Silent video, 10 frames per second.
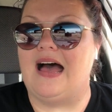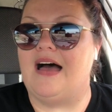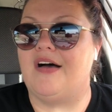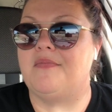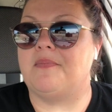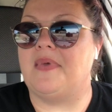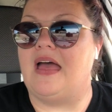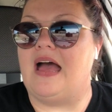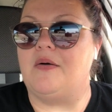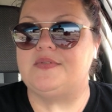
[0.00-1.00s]
Um,
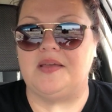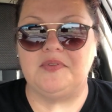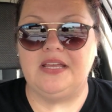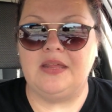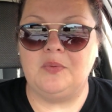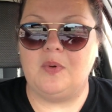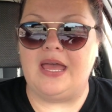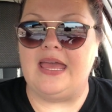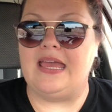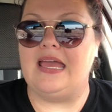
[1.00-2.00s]
I was able to get
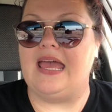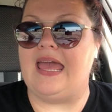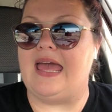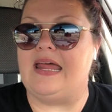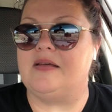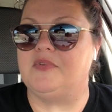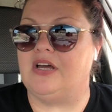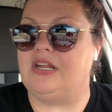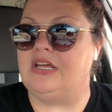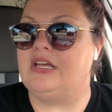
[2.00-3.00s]
away and I'm
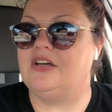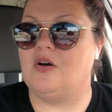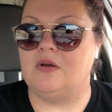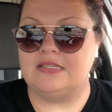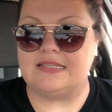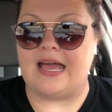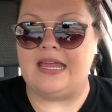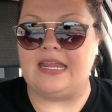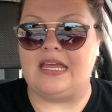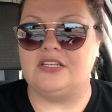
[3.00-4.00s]
gonna go
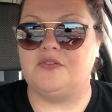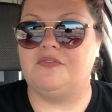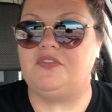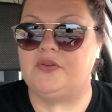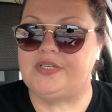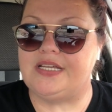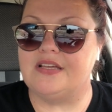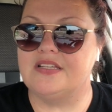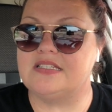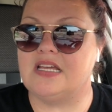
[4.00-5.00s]
inside and do a few
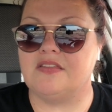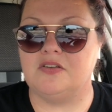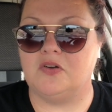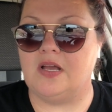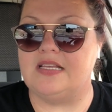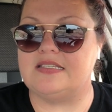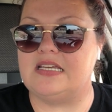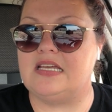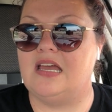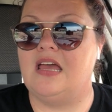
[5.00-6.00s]
deals, nothing
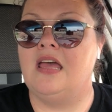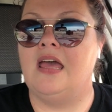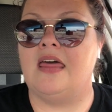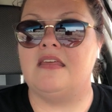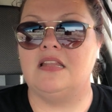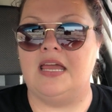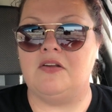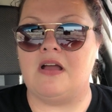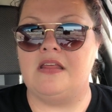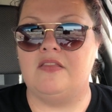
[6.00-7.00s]
crazy. And then
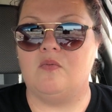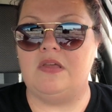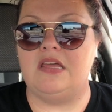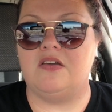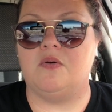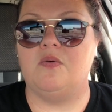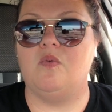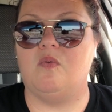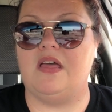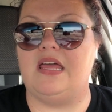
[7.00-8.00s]
later on in the week
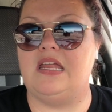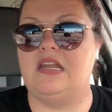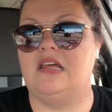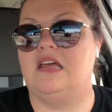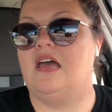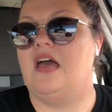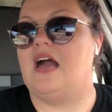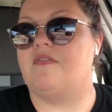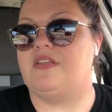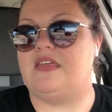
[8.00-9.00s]
when
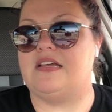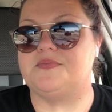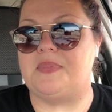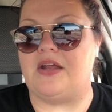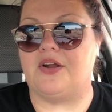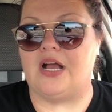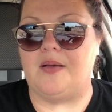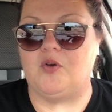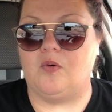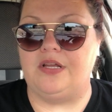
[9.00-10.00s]
everything is better,
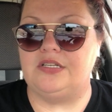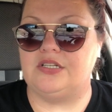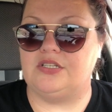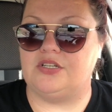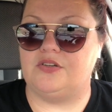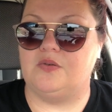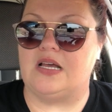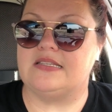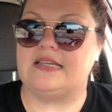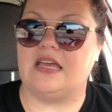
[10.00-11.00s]
I'm going to do
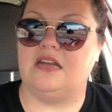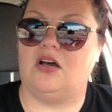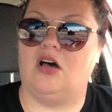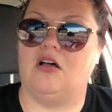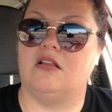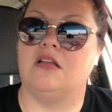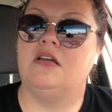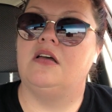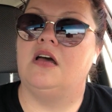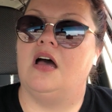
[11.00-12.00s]
a second haul
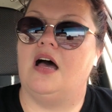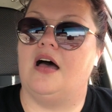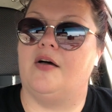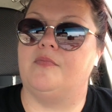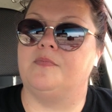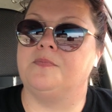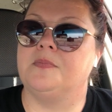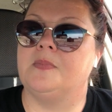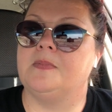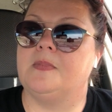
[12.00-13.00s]
um,
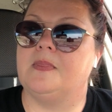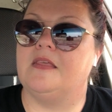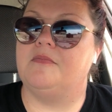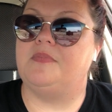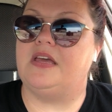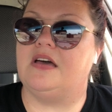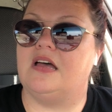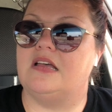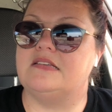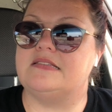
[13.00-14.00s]

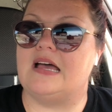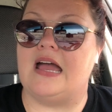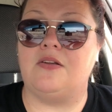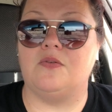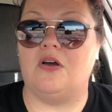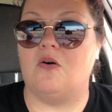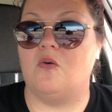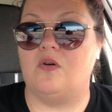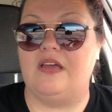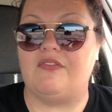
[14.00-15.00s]
because I don't
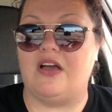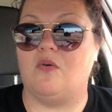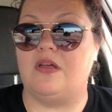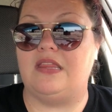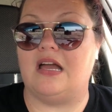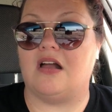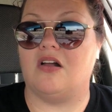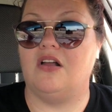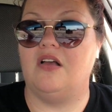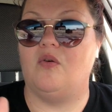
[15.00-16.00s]
know if I go in
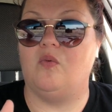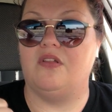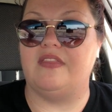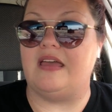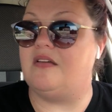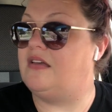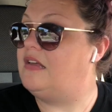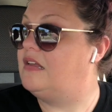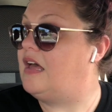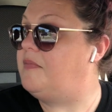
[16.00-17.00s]
there, will they,
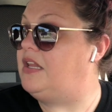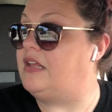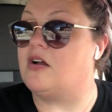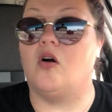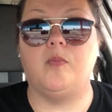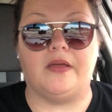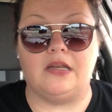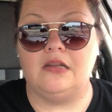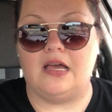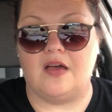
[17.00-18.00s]
I mean, they're
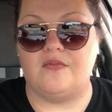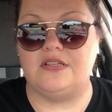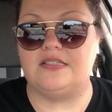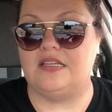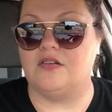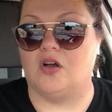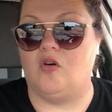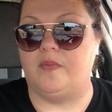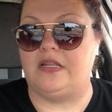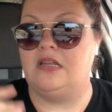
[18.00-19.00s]
open, obviously they're
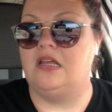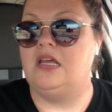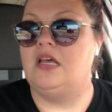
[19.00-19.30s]
open.